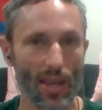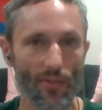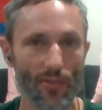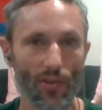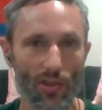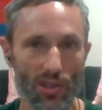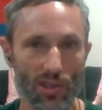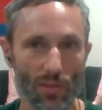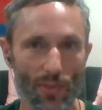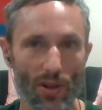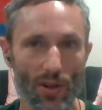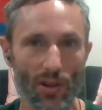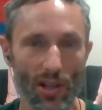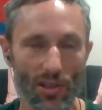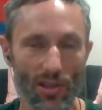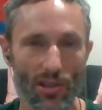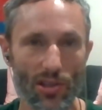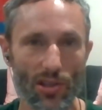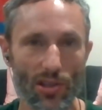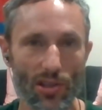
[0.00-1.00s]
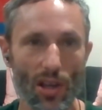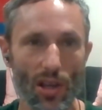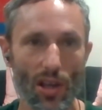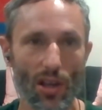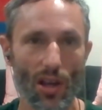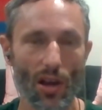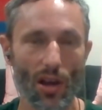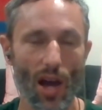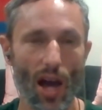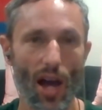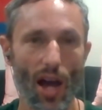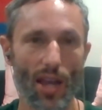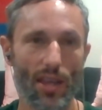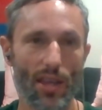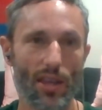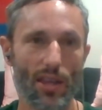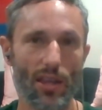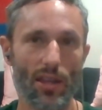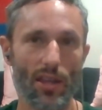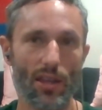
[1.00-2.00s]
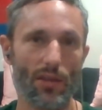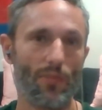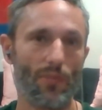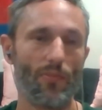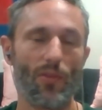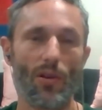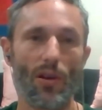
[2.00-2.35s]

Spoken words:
evil spirits, i.e.,